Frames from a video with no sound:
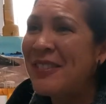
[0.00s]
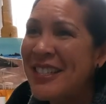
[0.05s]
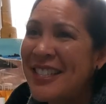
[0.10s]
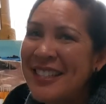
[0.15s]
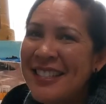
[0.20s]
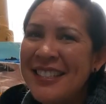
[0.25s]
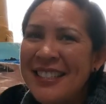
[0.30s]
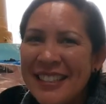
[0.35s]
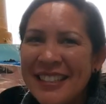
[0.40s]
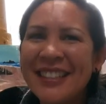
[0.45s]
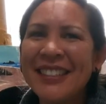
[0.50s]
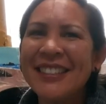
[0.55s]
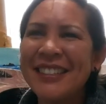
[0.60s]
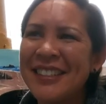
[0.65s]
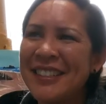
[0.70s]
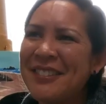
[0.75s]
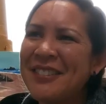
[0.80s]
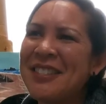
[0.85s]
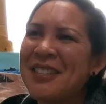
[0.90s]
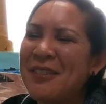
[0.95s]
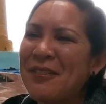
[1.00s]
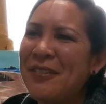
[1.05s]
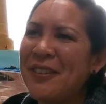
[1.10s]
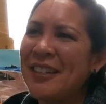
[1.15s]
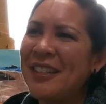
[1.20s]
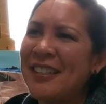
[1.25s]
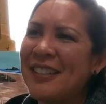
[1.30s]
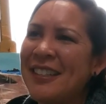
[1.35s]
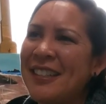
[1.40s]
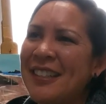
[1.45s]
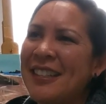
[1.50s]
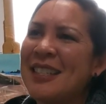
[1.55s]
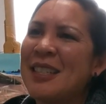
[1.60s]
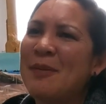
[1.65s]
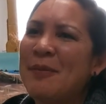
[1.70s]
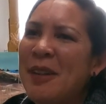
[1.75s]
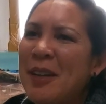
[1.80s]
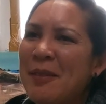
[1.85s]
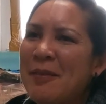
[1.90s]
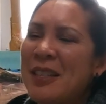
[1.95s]
it was, it was a fun
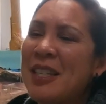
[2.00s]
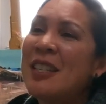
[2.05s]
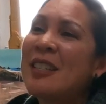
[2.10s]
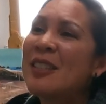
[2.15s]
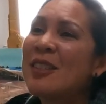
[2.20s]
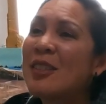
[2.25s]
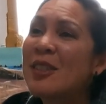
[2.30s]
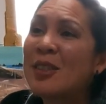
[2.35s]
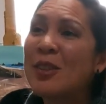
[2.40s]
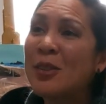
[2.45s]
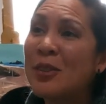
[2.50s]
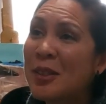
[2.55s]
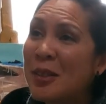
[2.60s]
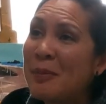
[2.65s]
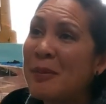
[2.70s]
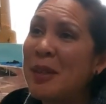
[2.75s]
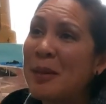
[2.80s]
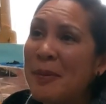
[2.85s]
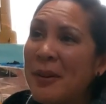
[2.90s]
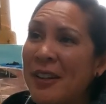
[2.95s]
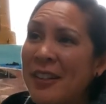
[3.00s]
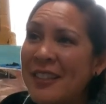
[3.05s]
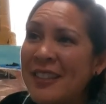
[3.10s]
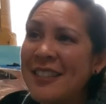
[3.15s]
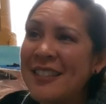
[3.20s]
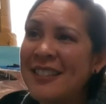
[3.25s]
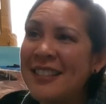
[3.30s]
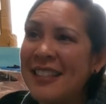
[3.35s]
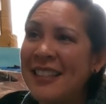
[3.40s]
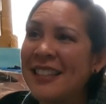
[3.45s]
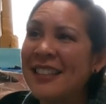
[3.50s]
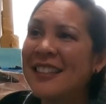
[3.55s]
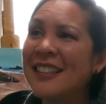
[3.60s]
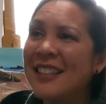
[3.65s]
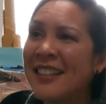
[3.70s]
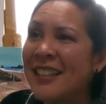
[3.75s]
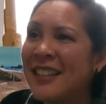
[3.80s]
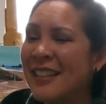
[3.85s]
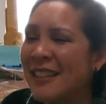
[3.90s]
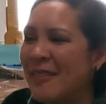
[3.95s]
experiment. It's cool to be a part of the
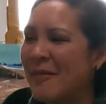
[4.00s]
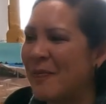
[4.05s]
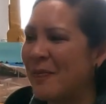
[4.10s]
scene.